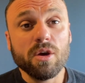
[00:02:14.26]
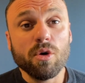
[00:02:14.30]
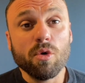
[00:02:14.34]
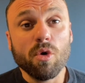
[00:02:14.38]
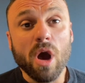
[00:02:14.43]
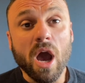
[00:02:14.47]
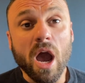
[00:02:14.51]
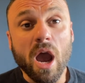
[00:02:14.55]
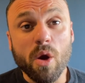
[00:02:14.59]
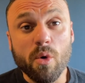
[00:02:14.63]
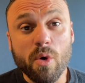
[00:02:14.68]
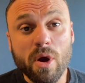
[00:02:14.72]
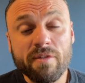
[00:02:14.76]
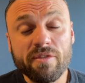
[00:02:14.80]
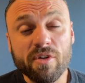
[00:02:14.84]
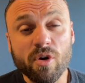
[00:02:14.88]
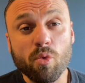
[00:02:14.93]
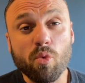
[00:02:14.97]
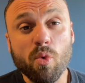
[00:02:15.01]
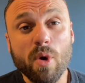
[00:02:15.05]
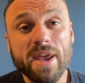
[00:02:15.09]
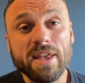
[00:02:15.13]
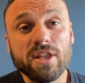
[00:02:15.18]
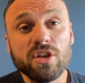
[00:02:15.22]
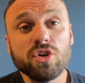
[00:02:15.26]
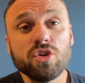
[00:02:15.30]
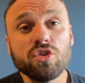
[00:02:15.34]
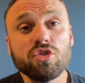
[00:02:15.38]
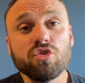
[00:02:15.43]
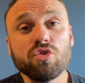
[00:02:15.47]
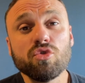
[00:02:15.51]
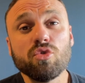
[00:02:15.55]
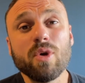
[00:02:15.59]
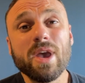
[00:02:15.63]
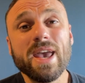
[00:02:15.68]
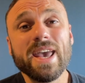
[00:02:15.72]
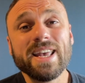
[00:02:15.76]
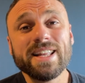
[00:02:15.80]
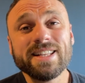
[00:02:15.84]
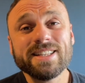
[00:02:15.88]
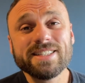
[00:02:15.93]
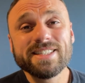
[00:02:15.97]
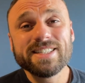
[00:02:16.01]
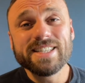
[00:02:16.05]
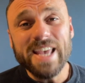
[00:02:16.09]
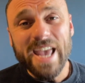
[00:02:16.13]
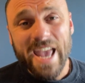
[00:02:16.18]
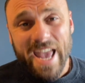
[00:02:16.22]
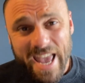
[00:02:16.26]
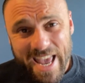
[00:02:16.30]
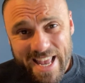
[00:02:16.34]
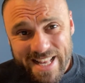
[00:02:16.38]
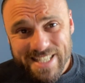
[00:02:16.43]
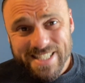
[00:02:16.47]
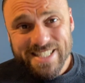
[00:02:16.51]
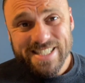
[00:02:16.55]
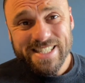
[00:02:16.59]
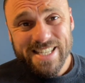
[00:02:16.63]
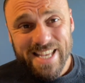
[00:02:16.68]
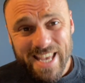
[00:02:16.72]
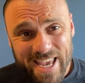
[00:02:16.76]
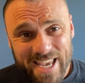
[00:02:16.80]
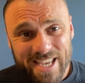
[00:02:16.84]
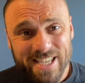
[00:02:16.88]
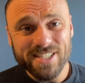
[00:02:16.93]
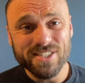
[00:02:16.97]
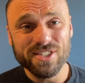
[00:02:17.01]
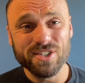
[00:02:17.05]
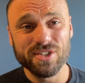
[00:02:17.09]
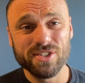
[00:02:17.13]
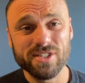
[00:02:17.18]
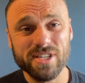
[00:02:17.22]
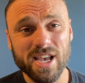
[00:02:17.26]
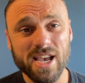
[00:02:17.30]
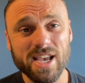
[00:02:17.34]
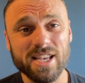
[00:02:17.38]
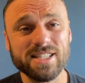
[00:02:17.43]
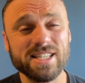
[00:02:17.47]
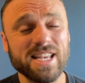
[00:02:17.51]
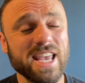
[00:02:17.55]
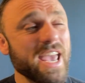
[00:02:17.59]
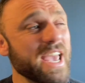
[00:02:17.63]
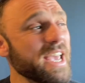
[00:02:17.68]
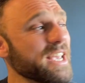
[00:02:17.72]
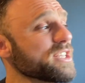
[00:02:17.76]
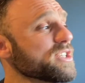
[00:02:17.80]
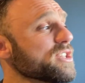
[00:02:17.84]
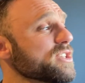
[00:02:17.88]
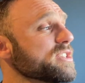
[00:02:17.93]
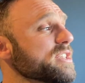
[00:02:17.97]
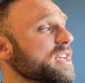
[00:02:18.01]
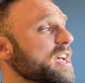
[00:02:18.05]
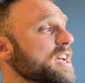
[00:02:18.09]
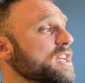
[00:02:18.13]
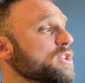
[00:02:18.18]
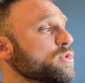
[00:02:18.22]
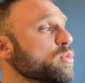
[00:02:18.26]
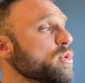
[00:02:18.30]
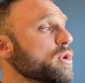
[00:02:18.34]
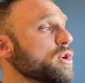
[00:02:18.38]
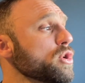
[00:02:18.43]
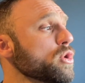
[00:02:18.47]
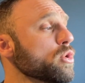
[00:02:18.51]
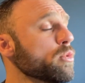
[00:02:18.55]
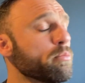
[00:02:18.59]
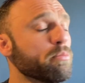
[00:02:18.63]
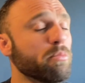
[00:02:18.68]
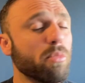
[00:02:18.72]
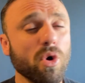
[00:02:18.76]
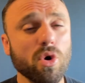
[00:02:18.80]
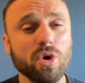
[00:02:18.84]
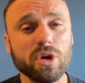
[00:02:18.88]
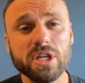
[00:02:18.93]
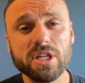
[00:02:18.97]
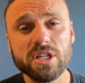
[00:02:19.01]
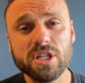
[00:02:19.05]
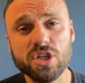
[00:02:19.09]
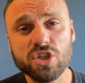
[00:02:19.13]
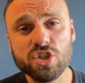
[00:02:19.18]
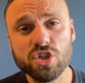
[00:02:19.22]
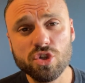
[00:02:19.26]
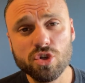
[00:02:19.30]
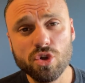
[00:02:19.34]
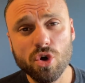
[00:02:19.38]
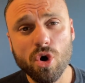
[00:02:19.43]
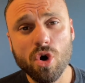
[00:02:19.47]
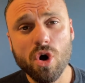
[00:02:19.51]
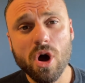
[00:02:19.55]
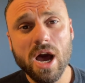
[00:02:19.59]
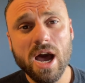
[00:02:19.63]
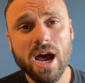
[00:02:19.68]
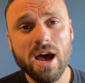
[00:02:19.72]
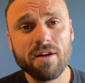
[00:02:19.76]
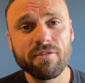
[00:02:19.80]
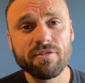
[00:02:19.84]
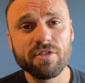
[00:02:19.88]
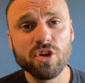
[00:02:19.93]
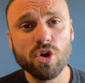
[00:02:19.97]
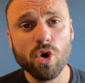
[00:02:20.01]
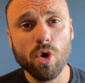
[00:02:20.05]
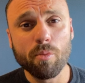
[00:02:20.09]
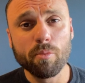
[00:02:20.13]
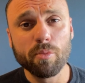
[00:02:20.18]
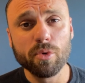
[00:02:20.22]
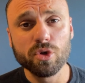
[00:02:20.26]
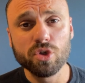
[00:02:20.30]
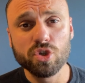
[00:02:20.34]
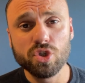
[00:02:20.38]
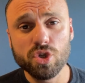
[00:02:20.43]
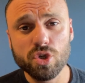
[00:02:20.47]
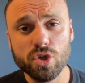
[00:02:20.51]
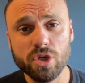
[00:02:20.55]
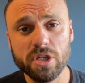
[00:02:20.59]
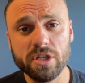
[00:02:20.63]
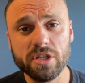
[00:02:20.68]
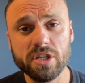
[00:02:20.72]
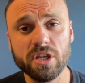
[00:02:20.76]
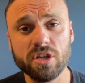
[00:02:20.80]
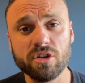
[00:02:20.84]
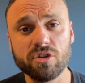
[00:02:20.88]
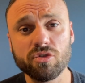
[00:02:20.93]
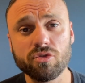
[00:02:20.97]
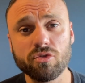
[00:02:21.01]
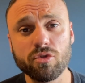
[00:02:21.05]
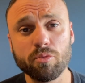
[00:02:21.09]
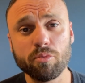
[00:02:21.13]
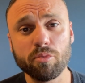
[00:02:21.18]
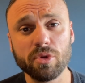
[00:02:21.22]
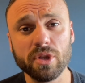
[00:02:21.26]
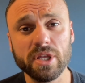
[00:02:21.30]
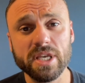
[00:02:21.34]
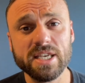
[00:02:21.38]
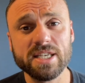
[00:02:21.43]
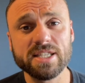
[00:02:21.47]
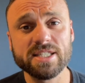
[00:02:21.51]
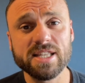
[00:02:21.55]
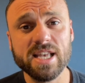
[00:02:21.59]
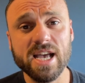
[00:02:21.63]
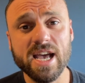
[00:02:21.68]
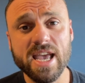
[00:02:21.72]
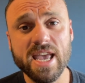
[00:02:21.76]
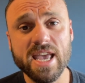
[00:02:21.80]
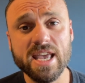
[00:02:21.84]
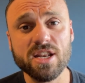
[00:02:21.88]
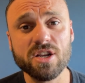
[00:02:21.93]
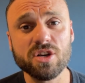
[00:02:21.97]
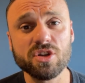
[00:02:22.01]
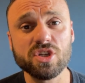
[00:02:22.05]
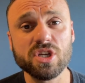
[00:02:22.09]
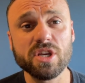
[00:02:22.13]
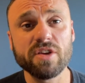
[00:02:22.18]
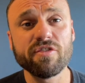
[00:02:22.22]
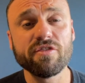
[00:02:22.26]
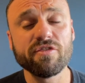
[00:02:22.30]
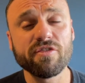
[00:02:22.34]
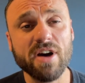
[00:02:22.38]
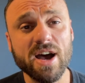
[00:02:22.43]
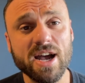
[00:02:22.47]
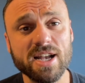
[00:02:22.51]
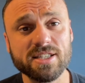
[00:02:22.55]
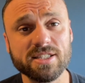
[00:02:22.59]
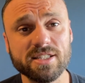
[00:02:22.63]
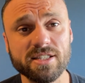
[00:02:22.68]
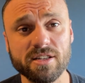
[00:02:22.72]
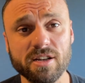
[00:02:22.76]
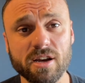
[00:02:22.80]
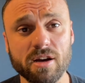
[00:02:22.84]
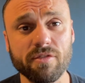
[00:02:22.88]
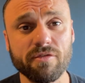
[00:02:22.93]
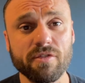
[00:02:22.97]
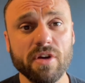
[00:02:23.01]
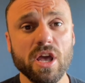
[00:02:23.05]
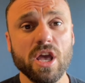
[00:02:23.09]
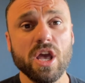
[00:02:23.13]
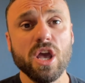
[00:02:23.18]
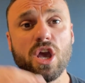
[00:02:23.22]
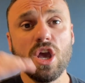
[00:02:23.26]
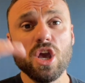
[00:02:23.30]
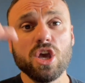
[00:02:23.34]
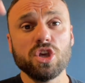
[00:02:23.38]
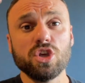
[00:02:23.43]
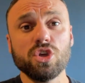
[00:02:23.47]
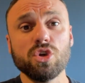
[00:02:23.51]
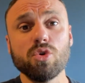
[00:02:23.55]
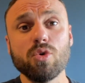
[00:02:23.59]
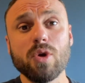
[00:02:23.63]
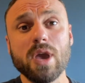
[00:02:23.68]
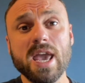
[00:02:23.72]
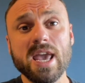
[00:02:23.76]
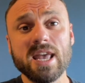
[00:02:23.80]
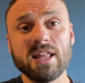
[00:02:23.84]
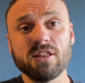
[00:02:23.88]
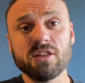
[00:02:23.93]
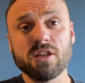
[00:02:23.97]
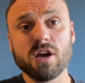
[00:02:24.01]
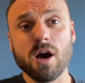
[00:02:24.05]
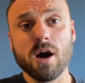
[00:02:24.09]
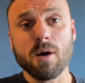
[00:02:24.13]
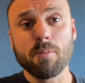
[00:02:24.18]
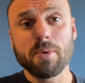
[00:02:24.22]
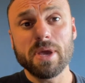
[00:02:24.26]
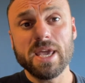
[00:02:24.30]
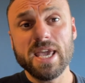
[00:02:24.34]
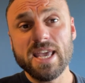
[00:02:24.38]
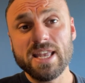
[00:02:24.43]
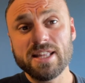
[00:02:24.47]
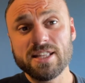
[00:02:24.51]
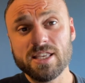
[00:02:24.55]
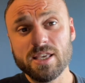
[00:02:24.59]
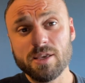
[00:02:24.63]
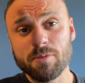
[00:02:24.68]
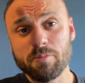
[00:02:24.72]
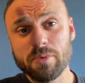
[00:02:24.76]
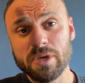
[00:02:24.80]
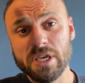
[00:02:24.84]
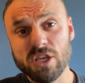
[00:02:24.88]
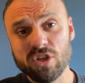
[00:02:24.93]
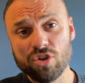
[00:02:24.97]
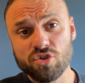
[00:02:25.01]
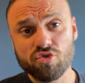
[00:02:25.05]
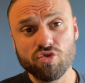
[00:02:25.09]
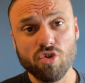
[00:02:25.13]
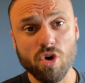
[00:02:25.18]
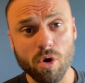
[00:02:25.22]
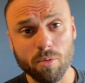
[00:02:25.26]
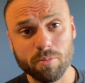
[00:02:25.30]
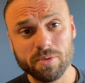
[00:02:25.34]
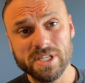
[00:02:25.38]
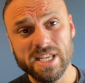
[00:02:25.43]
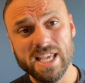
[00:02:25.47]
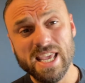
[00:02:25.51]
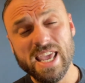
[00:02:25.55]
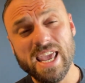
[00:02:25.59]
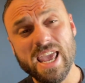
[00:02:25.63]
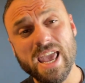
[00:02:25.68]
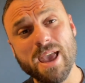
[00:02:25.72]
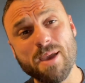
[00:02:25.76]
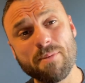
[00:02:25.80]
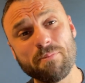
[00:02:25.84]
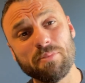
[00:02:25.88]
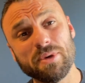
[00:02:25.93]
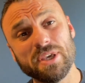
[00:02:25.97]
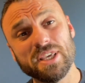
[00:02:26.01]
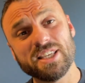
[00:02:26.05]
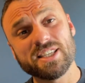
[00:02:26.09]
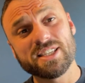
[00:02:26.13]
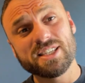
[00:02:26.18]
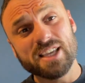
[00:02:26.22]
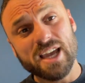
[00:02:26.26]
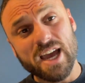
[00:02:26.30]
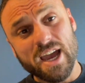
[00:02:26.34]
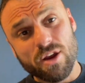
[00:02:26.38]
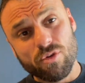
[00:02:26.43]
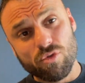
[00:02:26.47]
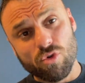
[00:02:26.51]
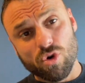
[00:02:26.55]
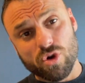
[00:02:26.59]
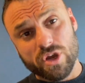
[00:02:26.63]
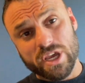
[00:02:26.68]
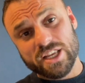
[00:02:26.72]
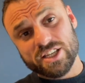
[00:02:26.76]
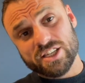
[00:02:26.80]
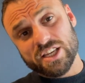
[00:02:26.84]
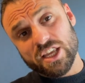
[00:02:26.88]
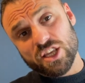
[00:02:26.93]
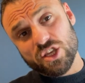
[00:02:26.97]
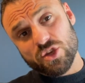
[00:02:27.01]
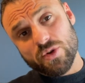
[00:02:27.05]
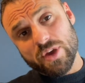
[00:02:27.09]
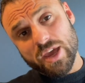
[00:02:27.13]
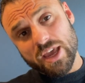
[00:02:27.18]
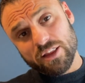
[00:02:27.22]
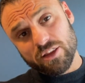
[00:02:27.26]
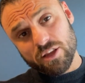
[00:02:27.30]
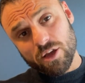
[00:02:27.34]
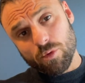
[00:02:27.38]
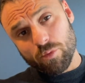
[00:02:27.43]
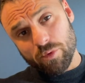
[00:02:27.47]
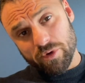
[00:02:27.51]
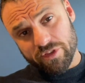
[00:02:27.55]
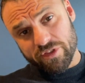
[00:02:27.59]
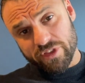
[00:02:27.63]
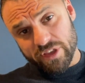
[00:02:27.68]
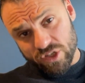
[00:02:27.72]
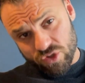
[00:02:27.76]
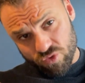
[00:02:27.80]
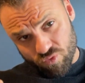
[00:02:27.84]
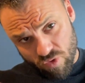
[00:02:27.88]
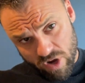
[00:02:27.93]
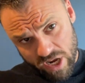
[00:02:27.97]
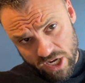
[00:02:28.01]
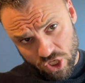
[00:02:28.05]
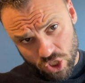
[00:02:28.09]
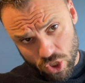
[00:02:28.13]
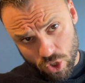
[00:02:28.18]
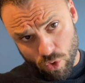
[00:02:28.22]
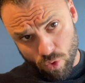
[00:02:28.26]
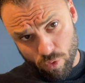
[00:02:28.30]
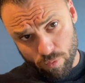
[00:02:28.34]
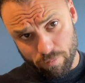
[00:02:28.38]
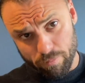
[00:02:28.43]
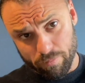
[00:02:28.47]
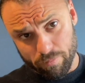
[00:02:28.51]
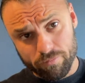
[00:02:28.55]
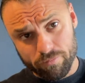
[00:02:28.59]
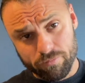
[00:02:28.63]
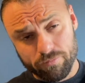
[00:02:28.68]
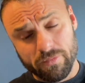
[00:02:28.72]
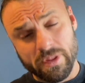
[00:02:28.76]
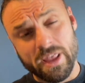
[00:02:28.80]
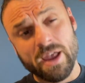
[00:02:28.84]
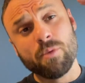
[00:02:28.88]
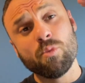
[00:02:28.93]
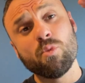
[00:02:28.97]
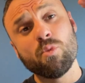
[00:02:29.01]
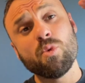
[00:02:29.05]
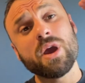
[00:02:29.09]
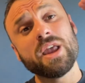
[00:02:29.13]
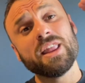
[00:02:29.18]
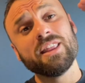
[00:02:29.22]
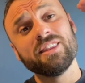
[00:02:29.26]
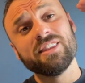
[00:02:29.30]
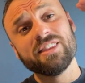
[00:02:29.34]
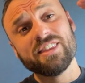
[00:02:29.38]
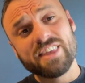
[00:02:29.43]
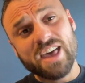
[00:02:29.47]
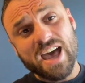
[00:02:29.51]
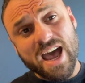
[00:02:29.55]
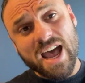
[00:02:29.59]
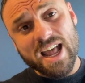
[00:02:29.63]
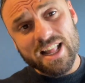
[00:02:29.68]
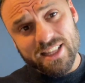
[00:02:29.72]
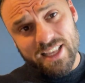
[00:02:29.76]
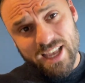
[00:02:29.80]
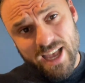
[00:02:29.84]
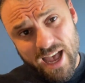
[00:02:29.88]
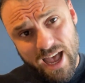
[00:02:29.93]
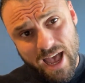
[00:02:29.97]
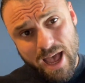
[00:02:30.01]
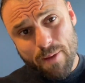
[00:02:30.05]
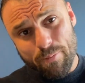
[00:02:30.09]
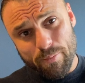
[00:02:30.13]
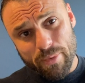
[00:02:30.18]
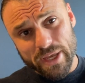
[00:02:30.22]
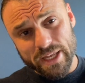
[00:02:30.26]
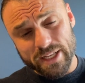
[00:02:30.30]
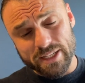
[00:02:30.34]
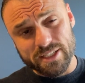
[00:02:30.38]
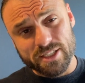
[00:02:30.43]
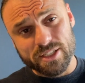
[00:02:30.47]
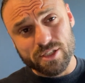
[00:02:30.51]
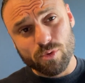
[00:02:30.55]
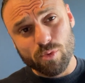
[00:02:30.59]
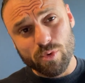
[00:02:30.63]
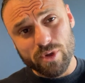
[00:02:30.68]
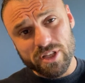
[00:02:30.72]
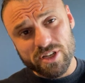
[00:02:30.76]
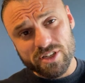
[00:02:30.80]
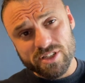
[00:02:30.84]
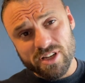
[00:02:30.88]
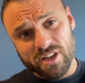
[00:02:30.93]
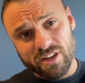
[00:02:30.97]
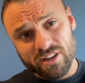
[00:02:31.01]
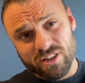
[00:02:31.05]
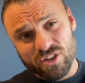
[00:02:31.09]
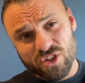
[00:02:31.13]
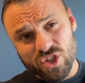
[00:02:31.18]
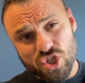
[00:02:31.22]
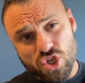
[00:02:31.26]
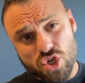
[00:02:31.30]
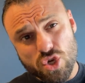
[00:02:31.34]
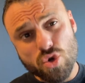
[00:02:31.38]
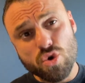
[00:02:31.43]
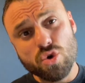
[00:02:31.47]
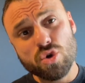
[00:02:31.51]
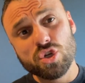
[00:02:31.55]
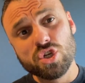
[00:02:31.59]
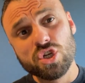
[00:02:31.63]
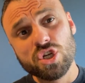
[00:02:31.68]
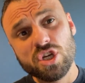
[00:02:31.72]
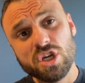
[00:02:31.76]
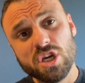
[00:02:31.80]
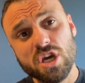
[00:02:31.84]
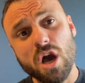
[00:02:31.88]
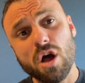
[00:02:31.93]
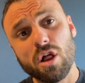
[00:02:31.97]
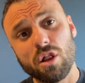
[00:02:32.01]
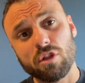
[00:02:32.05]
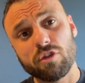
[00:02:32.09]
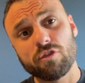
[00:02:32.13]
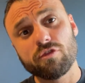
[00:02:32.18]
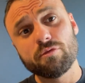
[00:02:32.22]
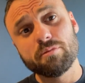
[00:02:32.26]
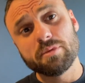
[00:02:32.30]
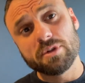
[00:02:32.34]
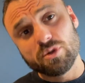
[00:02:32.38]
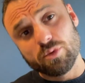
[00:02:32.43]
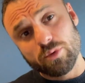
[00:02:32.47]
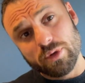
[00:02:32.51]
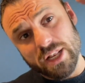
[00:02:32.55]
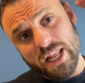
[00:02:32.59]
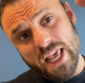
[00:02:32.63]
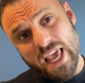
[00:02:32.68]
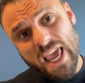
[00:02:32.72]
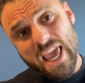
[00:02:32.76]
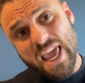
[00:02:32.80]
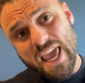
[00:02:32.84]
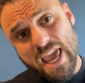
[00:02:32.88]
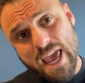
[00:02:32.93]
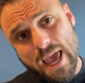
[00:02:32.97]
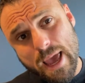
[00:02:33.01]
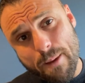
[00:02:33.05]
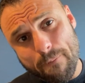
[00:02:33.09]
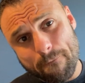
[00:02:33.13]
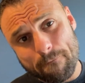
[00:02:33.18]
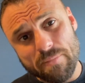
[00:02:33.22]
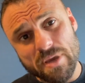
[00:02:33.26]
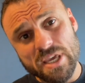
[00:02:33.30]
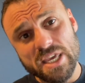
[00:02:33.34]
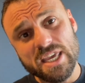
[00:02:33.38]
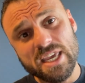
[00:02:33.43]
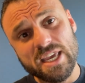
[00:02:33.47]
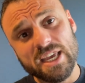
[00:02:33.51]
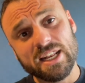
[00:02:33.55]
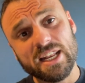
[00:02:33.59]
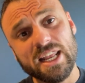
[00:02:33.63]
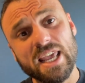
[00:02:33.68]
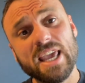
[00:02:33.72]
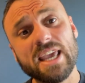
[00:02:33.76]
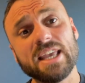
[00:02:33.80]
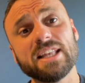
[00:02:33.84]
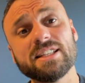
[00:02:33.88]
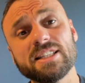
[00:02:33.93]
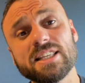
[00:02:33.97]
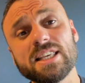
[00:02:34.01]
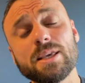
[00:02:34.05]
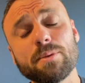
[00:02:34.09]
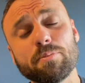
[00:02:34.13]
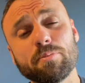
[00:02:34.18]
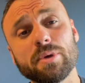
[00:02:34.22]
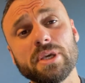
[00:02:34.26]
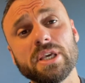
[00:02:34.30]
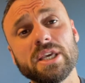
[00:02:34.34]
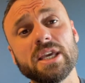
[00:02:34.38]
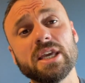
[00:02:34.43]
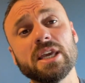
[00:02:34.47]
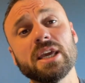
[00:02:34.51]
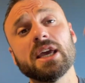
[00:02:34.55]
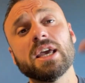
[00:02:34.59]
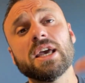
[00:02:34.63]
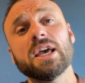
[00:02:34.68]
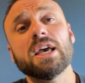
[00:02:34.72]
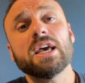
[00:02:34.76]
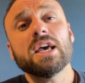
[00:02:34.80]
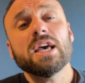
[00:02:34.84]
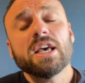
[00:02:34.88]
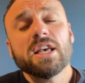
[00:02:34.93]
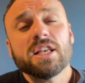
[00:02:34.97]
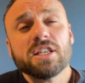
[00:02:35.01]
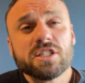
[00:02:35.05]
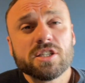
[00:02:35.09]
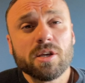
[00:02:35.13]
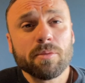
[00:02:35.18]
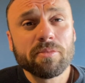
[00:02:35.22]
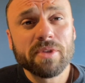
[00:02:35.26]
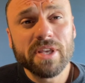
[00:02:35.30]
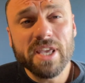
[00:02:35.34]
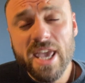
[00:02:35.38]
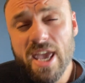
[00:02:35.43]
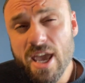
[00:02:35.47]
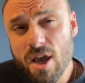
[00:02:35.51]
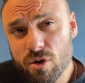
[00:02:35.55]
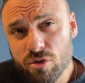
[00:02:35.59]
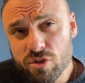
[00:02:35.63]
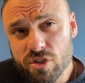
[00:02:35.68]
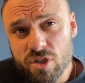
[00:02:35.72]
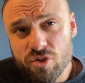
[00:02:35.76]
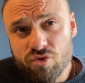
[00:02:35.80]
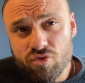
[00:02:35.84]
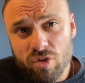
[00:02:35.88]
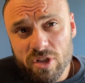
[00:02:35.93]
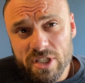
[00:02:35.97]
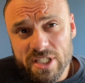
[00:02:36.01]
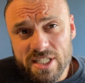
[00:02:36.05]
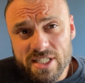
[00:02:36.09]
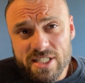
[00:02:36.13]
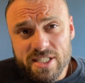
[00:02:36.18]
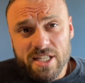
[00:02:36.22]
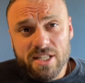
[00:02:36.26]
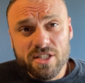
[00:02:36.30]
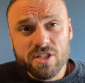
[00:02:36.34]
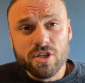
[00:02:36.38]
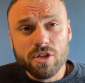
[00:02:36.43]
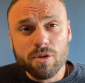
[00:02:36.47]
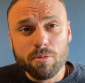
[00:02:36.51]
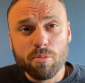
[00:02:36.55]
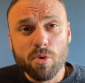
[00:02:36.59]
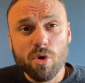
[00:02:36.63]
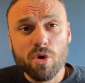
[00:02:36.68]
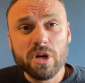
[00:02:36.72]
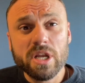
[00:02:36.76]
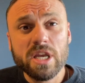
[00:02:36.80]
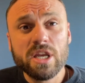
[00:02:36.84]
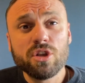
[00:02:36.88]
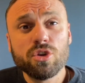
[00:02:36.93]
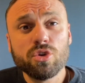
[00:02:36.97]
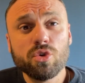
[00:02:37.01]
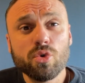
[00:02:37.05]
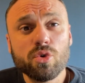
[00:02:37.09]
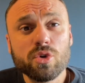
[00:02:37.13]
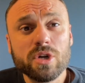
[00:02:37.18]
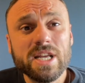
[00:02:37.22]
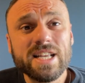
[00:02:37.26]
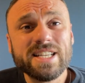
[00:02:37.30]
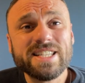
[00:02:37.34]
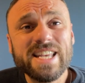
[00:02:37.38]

However, when you do intense exercise where your body does not have the opportunity to replace that energy fast enough, you end up, ATP drops, AMP skyrockets, and you end up with this ratio. And when that happens, when there's a huge gulf between AMP and ATP, something else is released into the body known as